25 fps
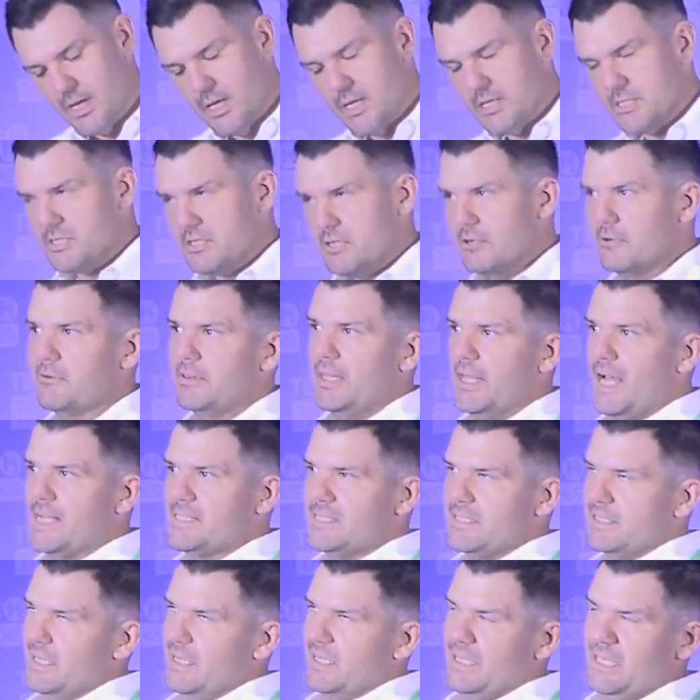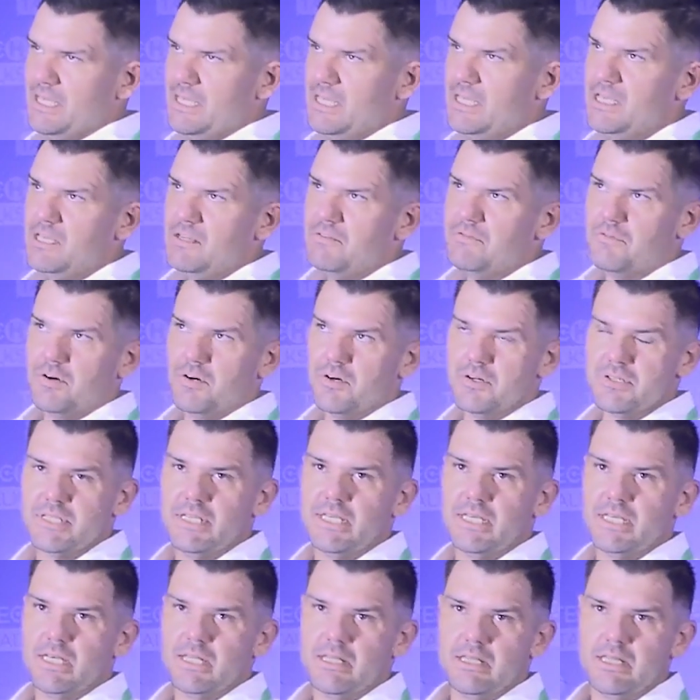So that's a key first
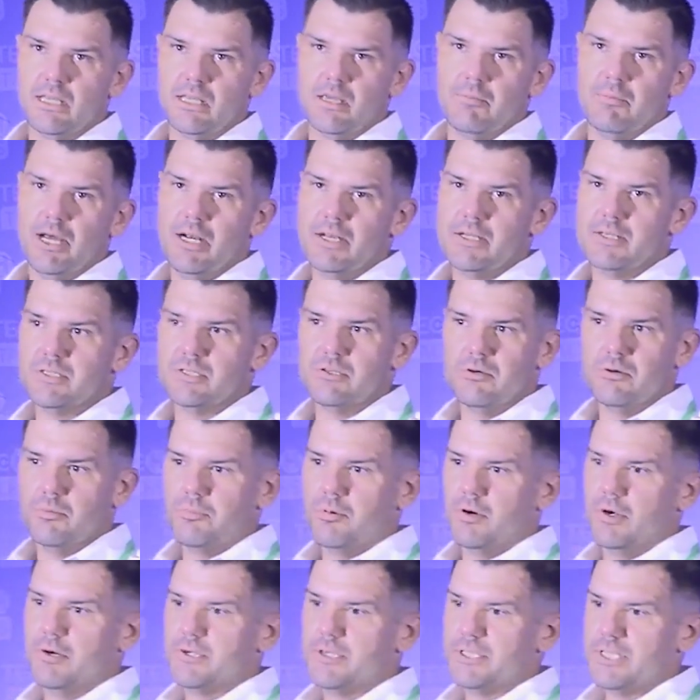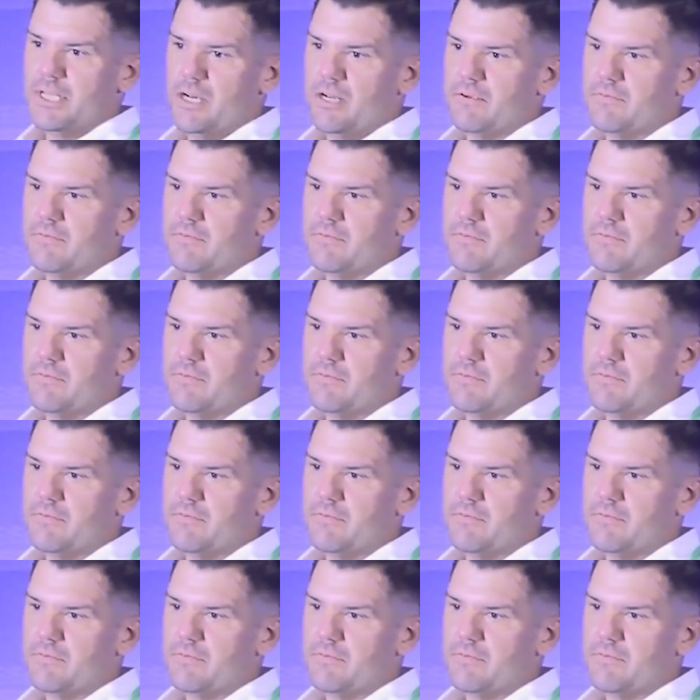thing to think about as you approach that,